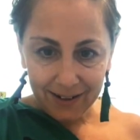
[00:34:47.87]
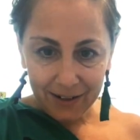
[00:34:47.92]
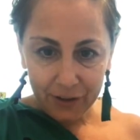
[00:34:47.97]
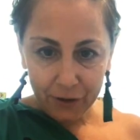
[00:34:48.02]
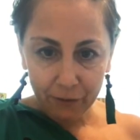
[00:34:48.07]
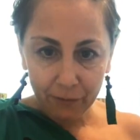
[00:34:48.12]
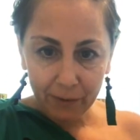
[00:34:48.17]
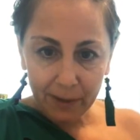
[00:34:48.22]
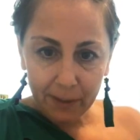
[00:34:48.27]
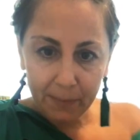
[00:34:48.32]

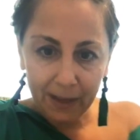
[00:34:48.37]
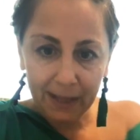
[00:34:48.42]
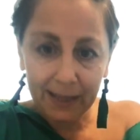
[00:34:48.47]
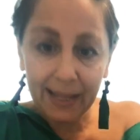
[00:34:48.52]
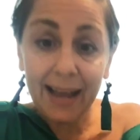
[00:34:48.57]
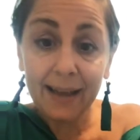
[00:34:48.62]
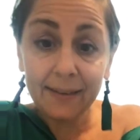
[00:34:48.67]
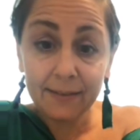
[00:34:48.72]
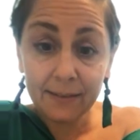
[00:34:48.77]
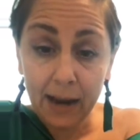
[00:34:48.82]
Did you read my
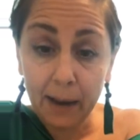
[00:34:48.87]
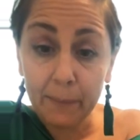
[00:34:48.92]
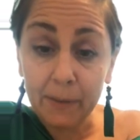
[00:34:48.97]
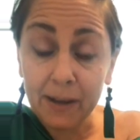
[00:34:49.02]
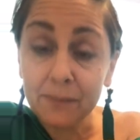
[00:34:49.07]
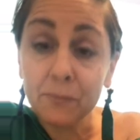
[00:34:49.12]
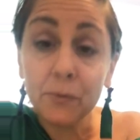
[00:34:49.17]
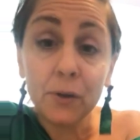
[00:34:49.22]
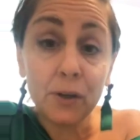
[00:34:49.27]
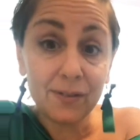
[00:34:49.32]
last
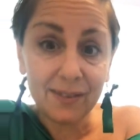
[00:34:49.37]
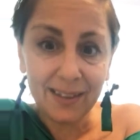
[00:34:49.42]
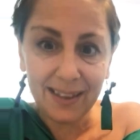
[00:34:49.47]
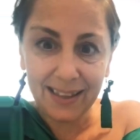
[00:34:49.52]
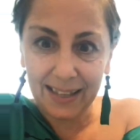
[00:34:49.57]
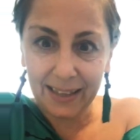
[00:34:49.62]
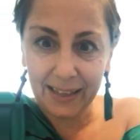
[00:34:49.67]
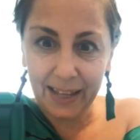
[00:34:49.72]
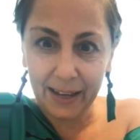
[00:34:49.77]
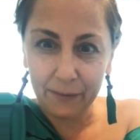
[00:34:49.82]
comment? You
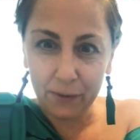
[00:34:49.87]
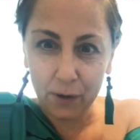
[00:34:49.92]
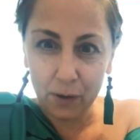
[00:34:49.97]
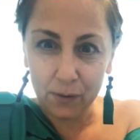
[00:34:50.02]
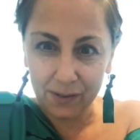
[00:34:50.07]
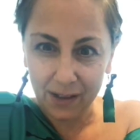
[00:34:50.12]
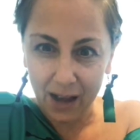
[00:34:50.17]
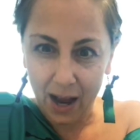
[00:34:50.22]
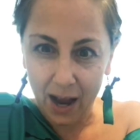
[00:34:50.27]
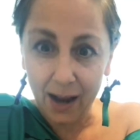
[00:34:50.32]
said that life
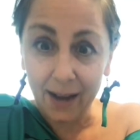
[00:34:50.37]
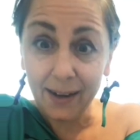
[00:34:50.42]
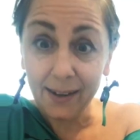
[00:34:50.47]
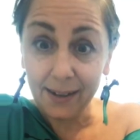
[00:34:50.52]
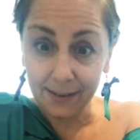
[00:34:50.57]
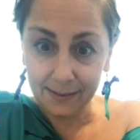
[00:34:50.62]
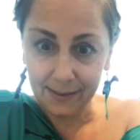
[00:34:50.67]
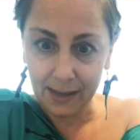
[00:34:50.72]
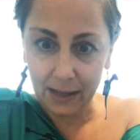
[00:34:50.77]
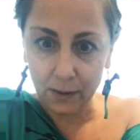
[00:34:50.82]
goes on.
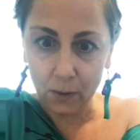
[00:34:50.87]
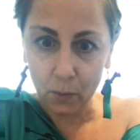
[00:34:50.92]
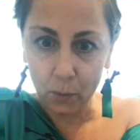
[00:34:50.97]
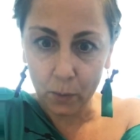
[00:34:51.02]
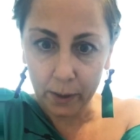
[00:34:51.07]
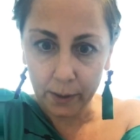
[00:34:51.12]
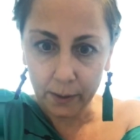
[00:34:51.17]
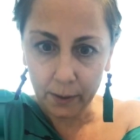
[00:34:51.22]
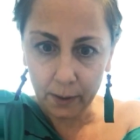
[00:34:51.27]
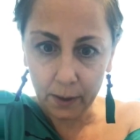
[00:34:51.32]
Is that the
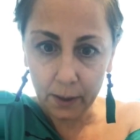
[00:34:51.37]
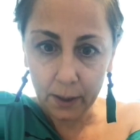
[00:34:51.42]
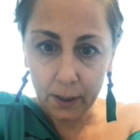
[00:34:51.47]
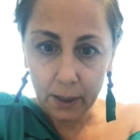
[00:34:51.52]
one?